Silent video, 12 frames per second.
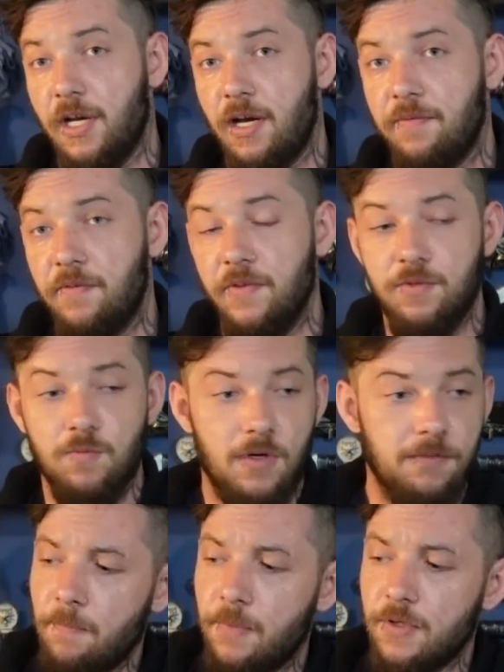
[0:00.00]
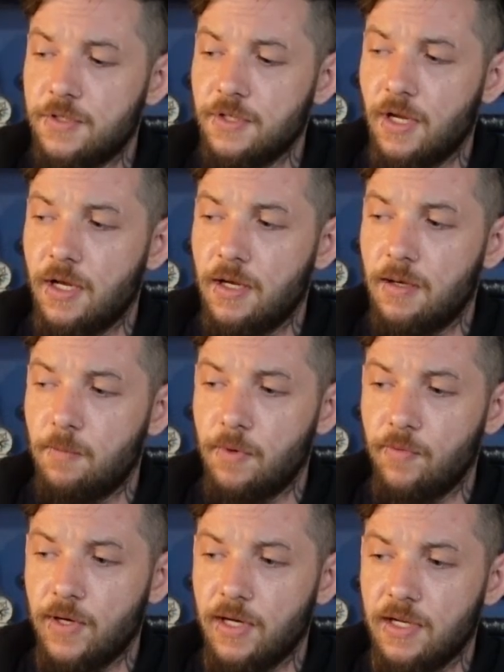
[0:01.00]
out after this one. But we
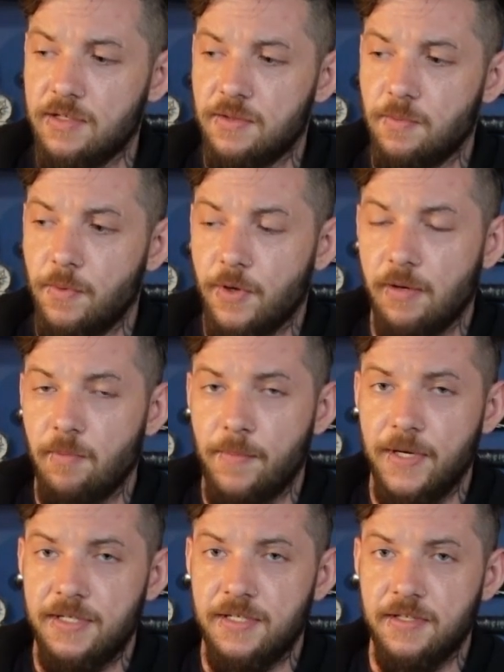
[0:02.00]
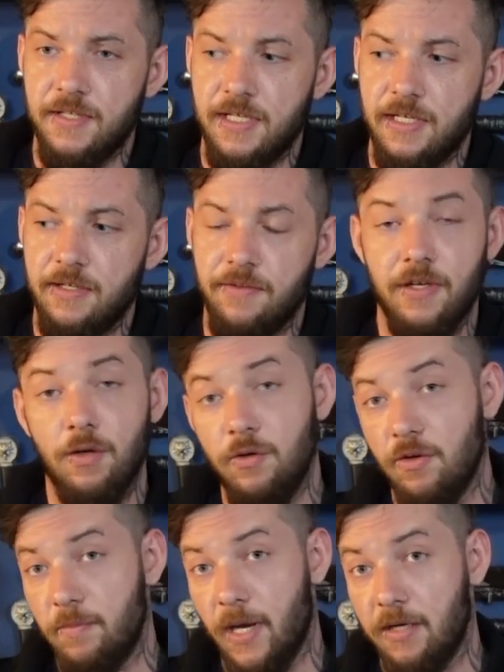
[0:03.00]
realised that we were going to be meeting the
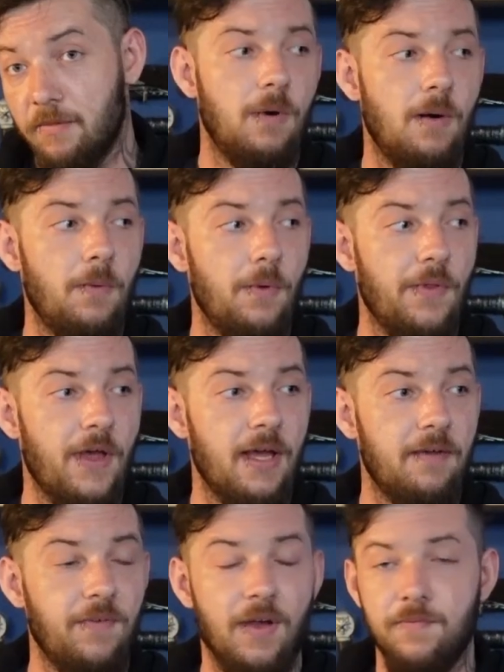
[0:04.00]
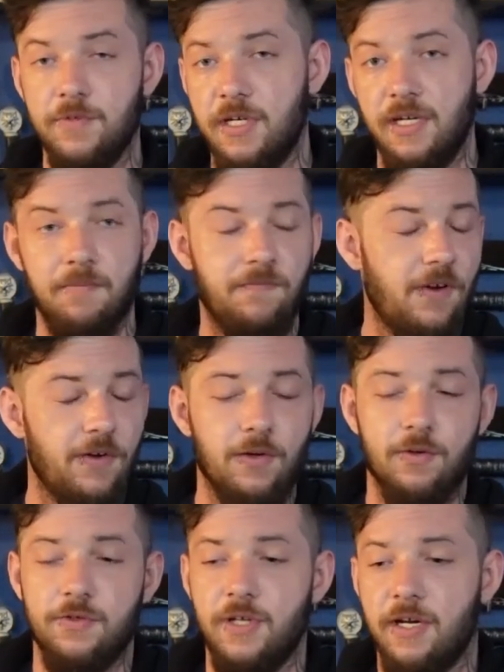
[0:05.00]
hooded man while we were there. If you haven't seen him, very
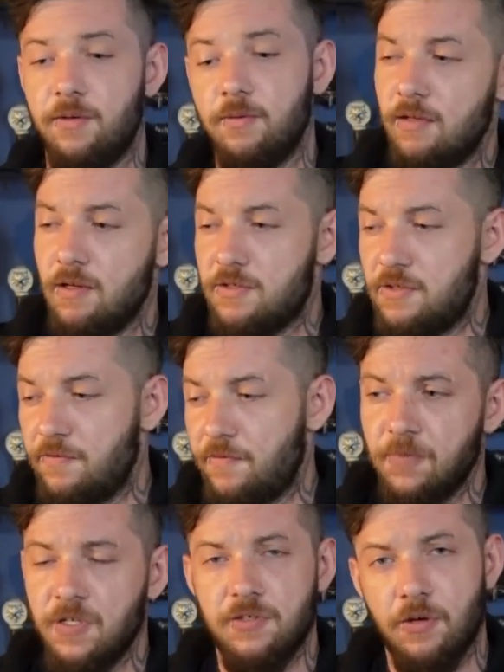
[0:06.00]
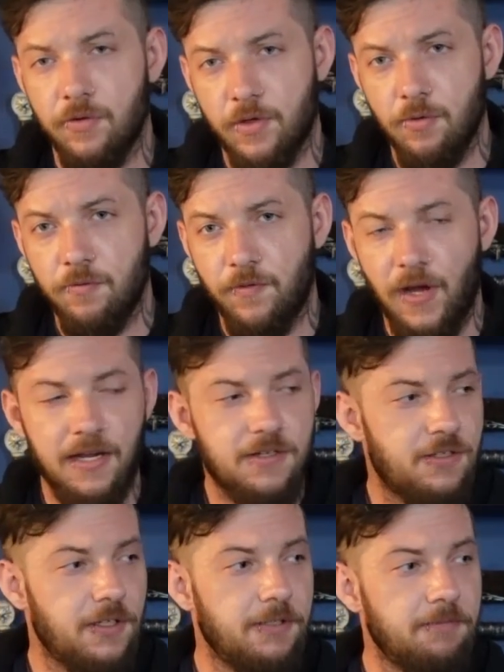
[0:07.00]
good channel. Lots of historical
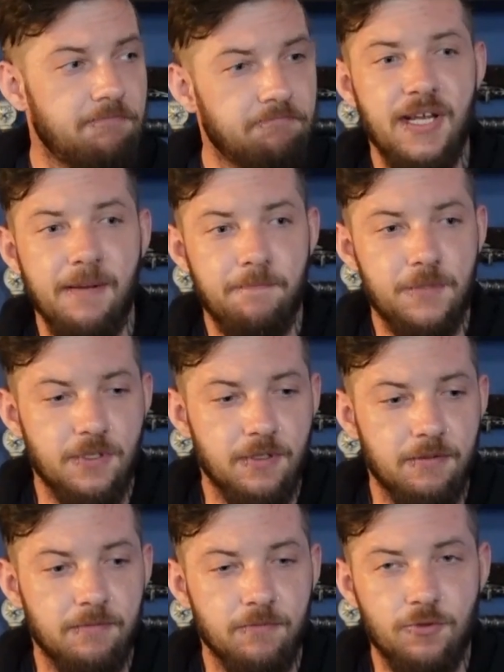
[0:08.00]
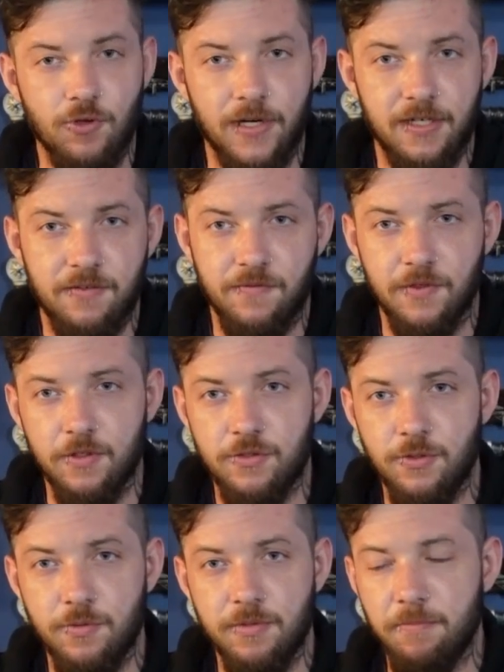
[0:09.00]
facts and tips and tricks for
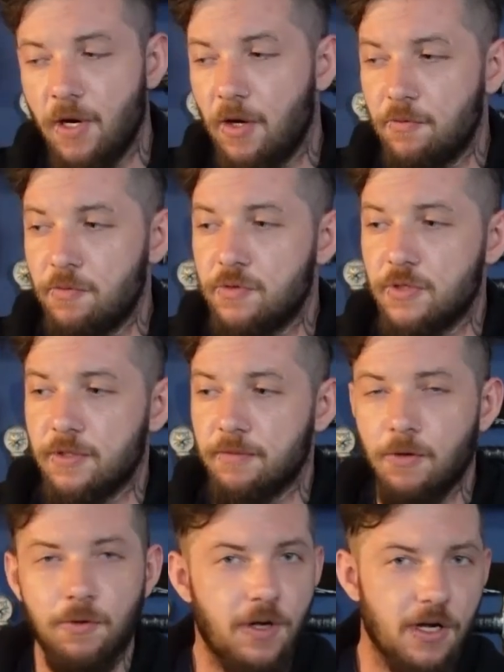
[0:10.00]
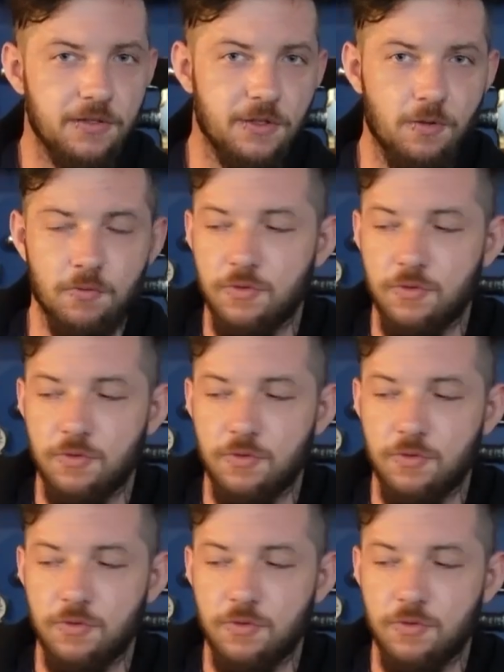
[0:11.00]
shooting bows and all kinds of cool